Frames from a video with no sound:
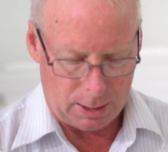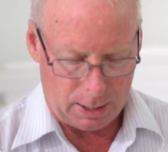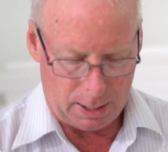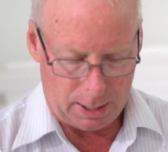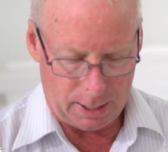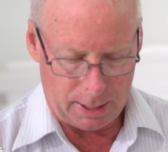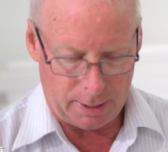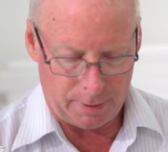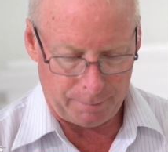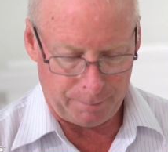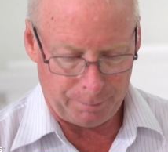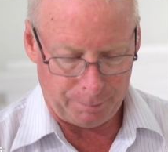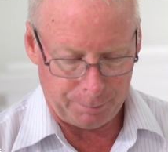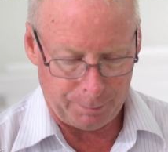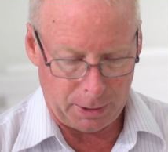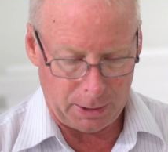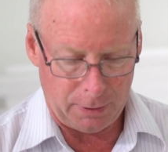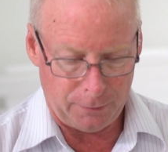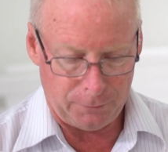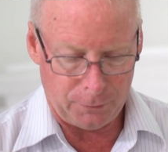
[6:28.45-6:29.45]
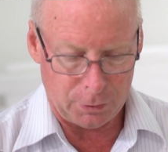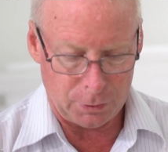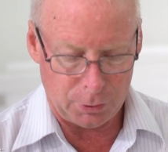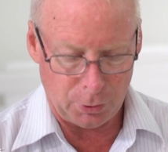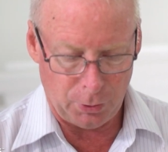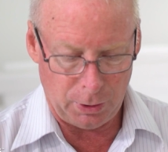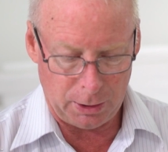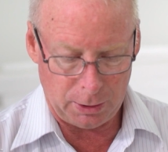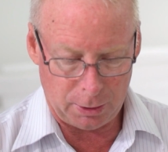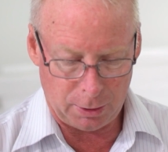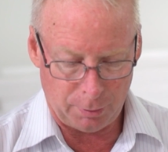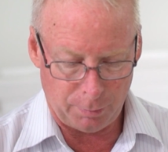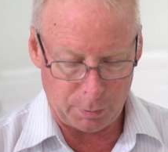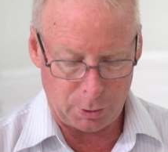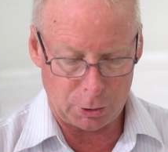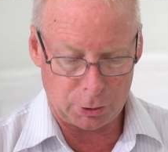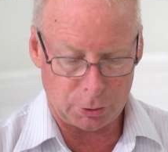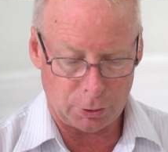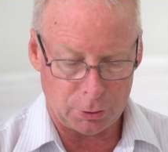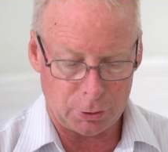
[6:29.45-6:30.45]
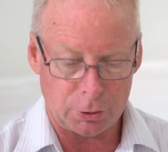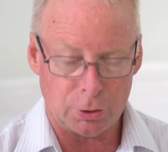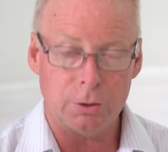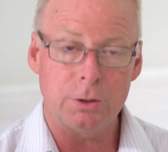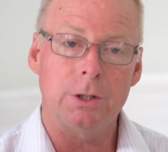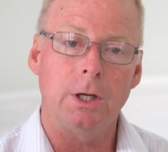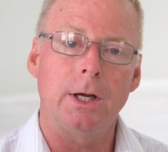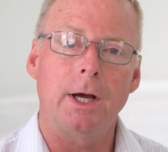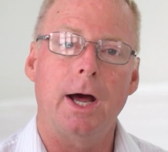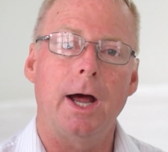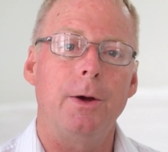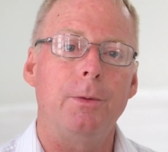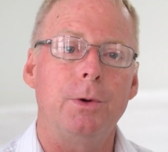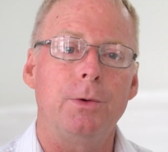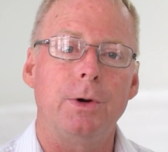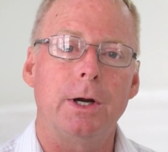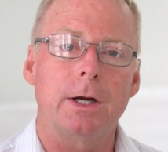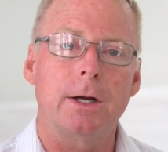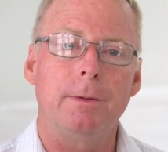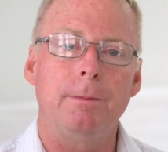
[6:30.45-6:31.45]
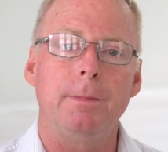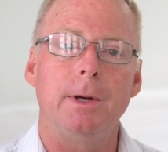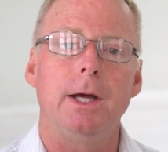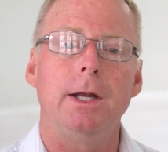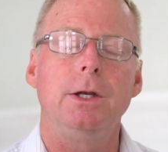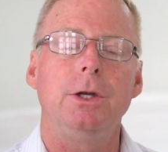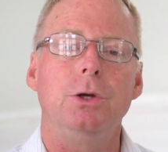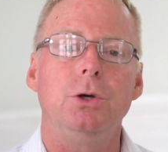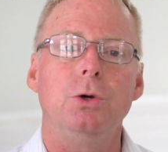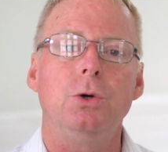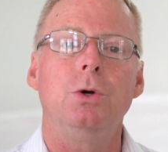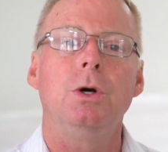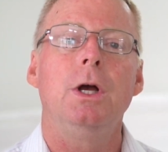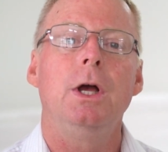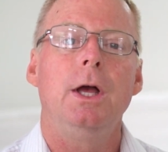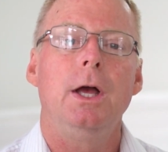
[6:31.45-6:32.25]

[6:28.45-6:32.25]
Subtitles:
But if you're doing commercial juicing, I would recommend you